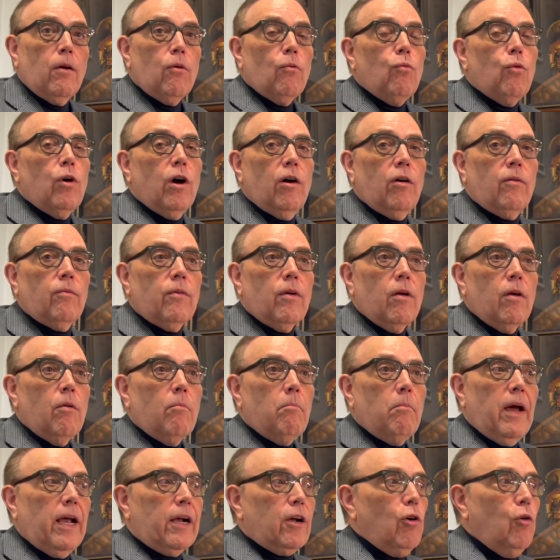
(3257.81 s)
Well,
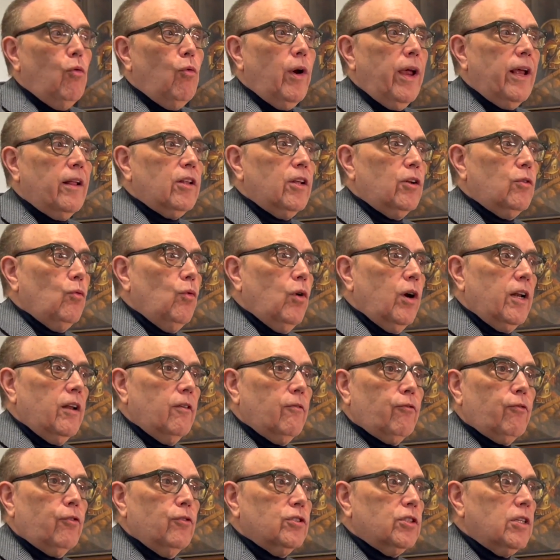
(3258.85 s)
Michael Whalen won it
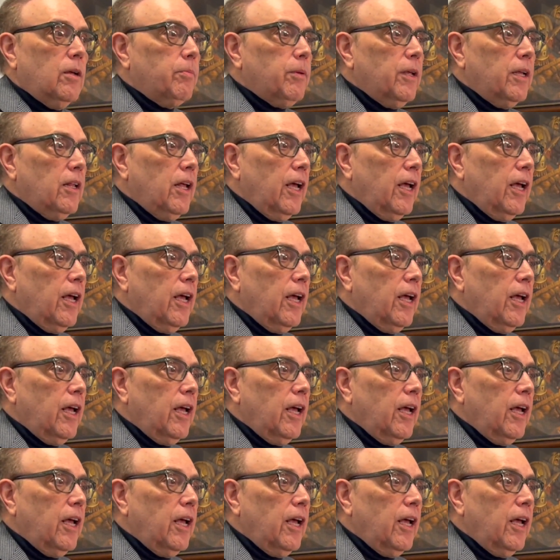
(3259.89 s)
for something